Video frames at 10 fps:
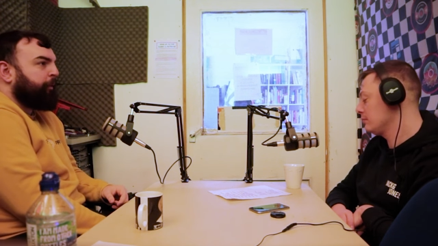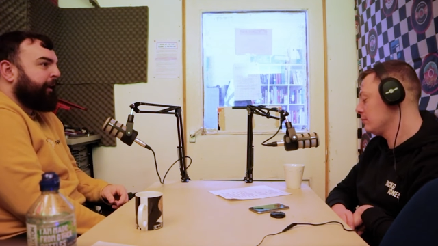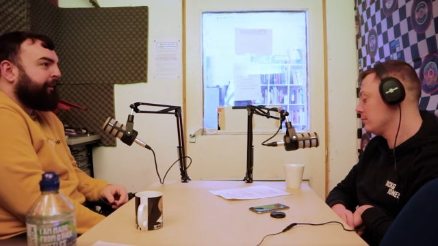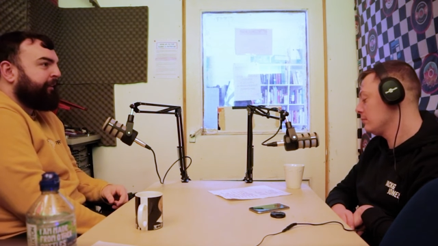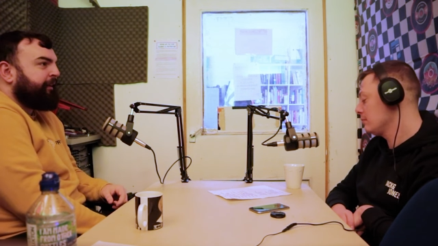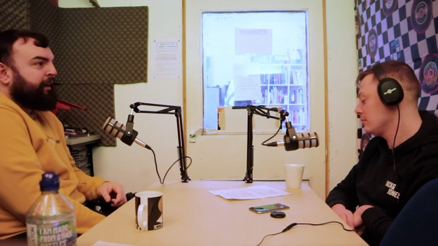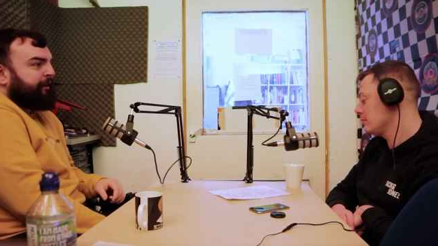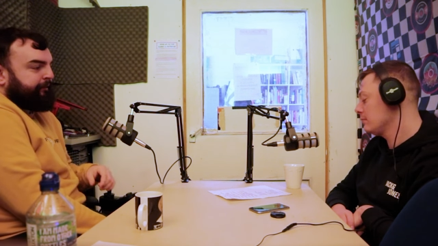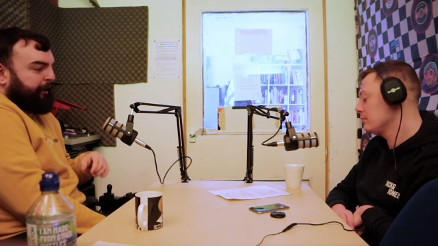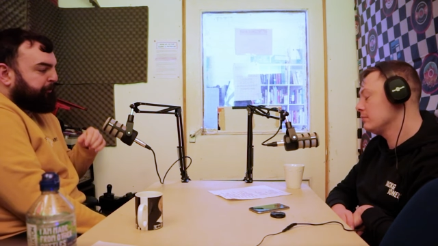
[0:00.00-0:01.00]
Speaker 1: what I can see.
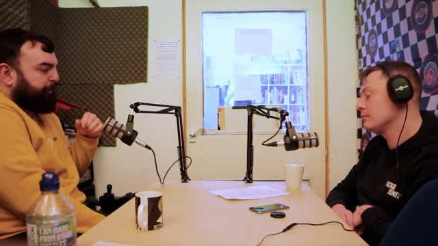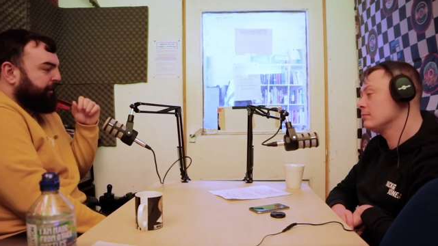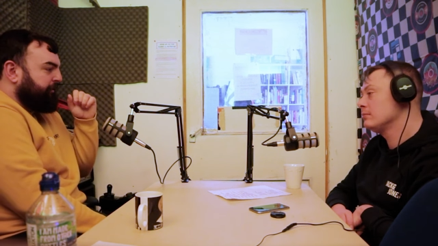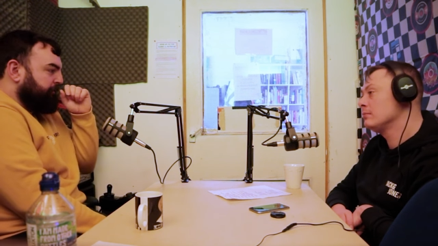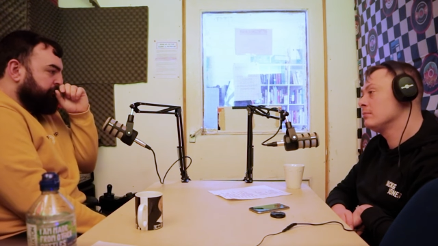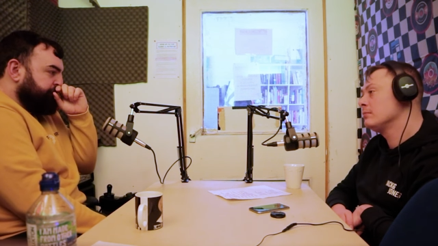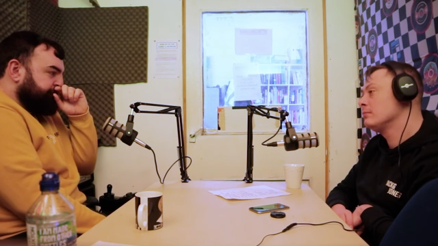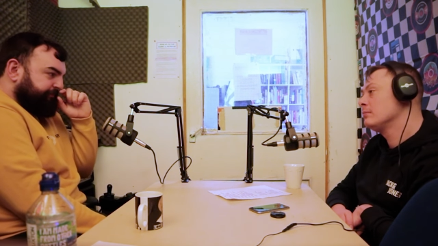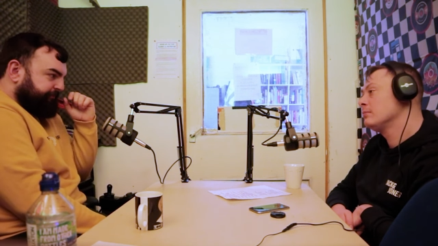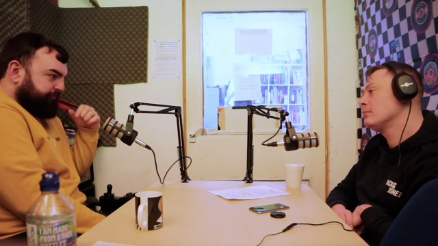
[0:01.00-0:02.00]
Nisbet,
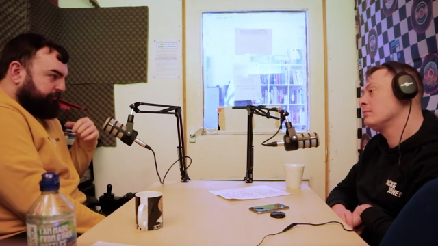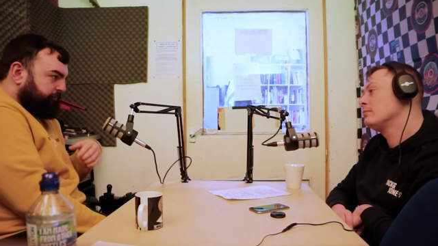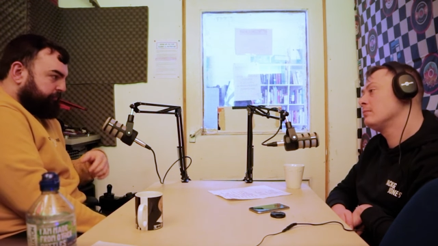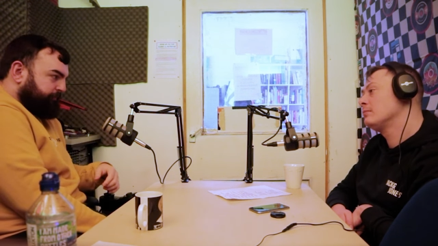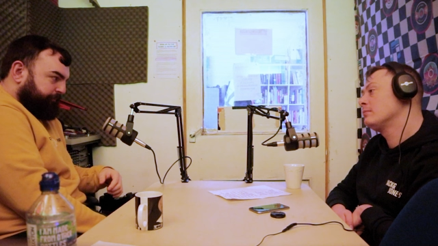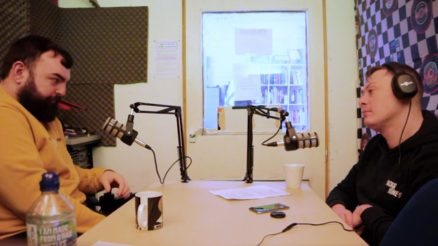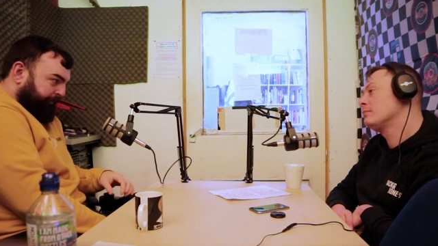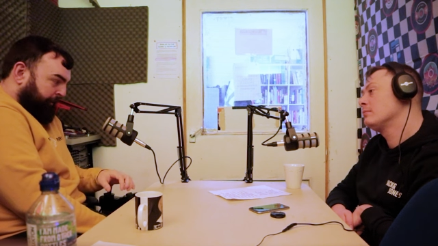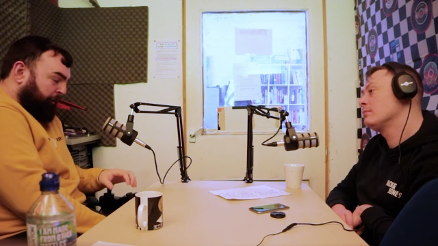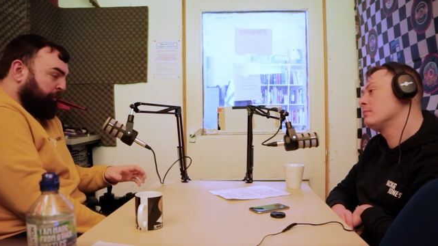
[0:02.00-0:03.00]

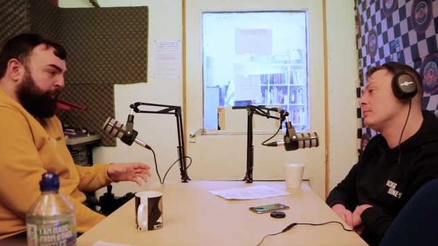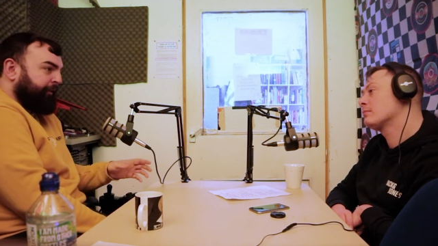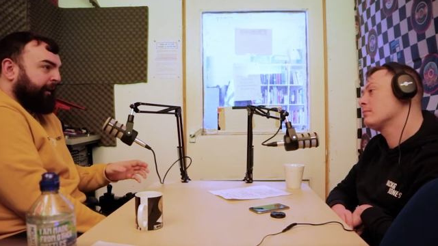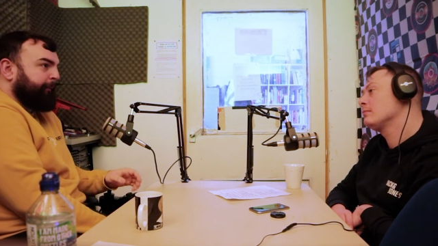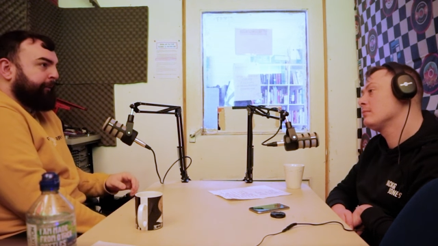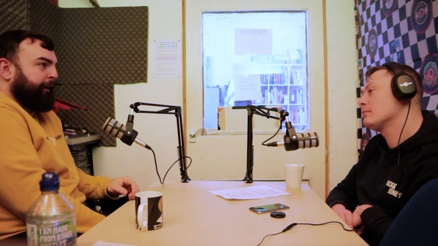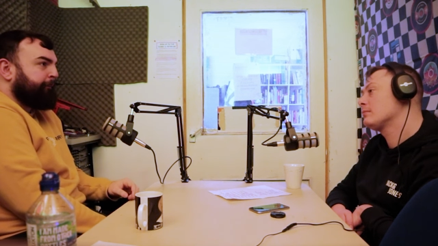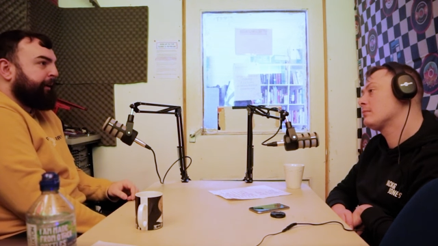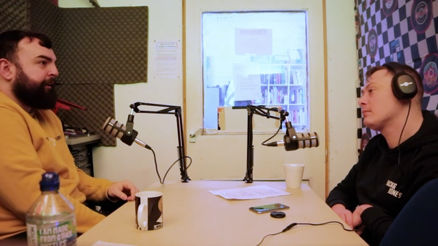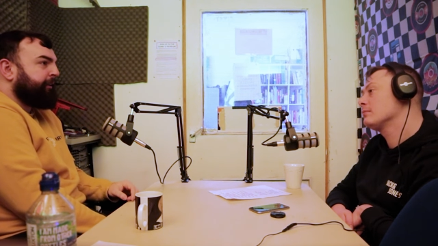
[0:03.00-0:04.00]
I don't know what's happened to him,
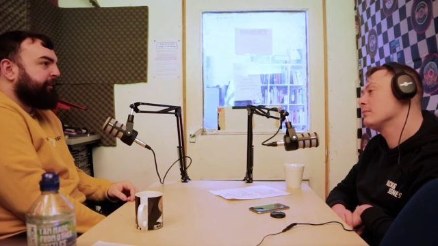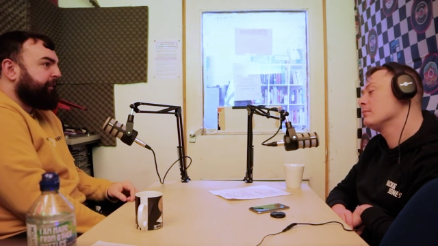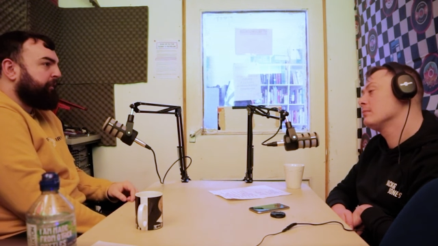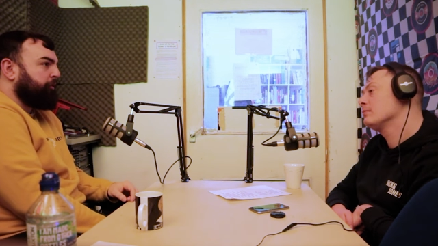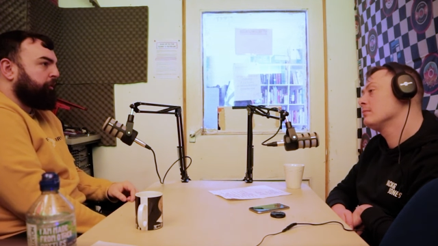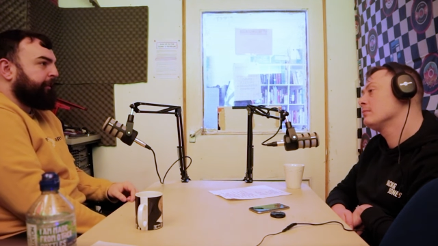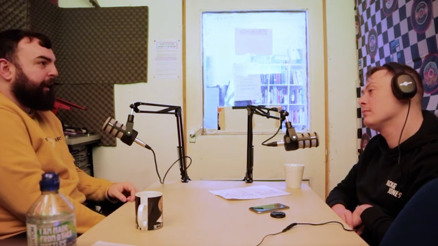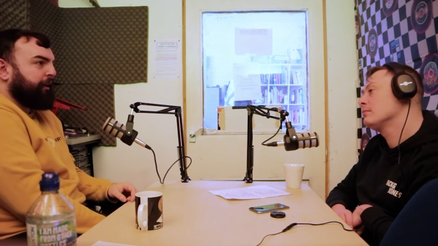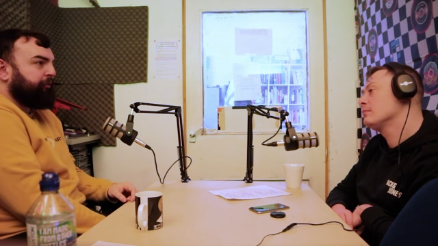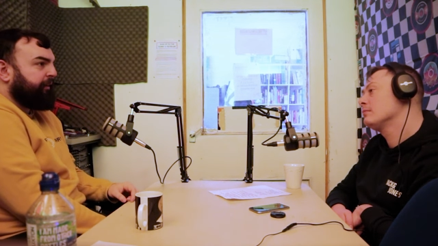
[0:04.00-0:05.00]
but he just doesn't look
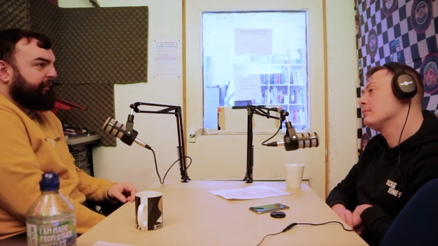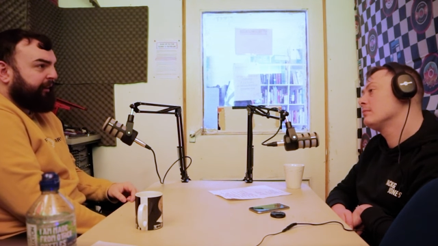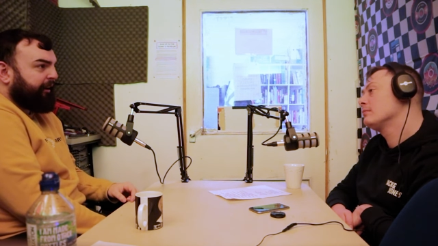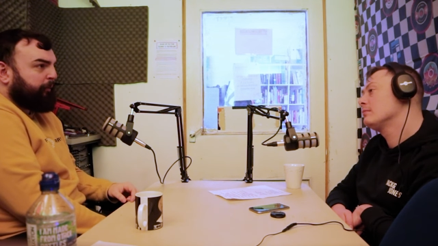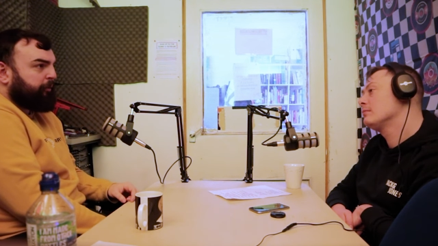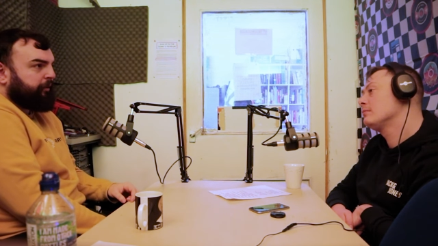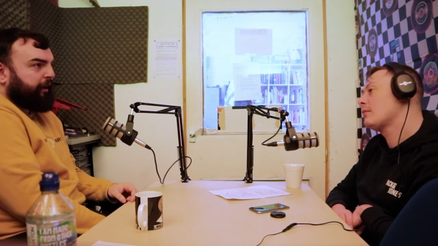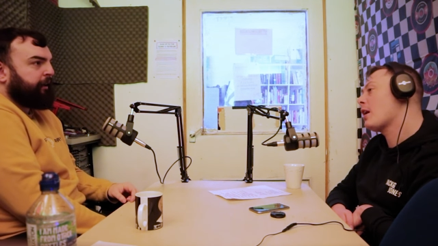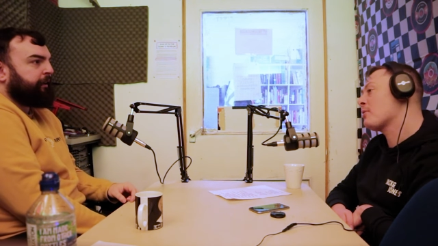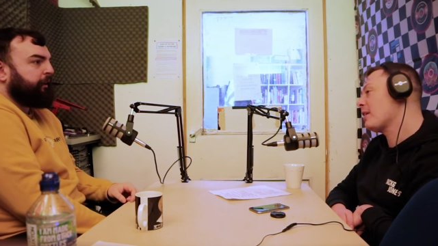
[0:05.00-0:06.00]
that interested anymore.
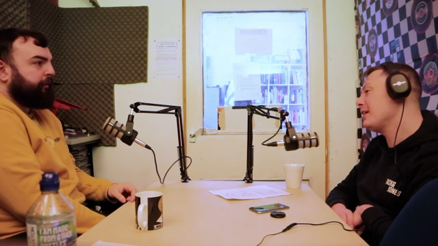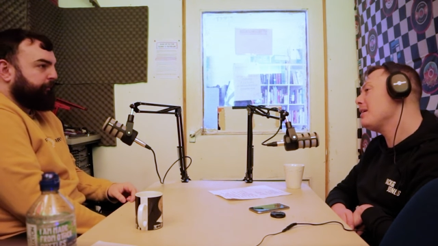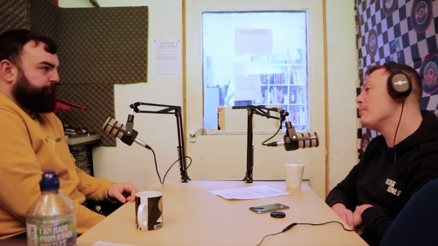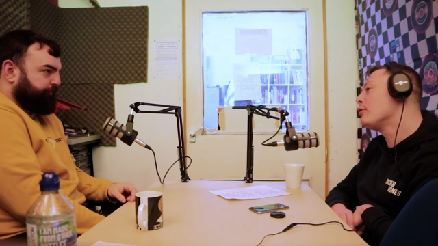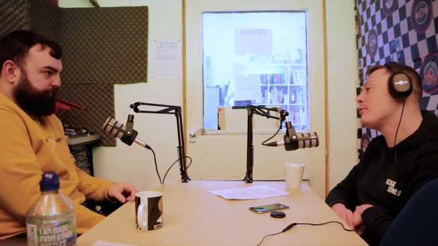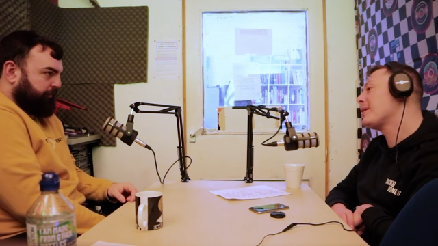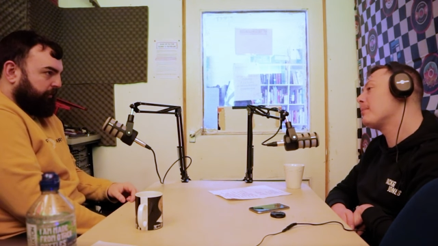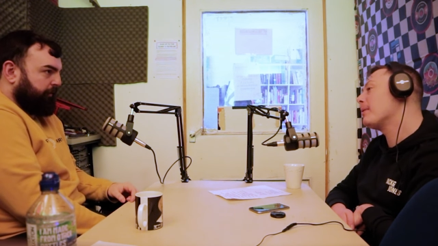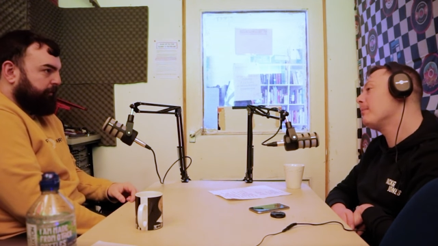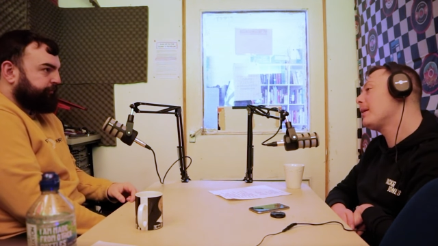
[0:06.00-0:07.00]
And
Speaker 2: I think they moved to
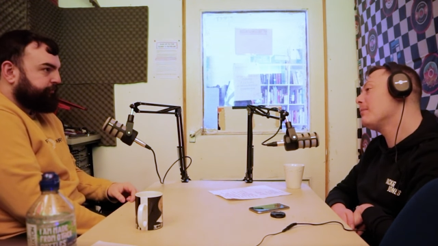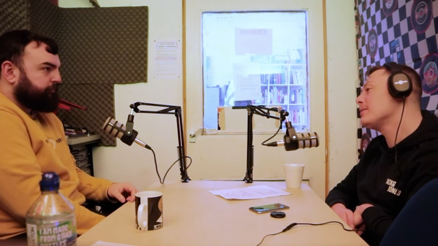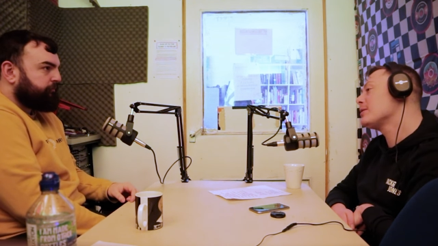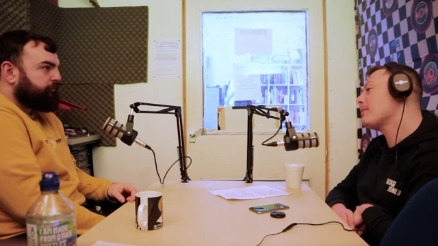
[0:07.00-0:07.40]
Birmingham. Do you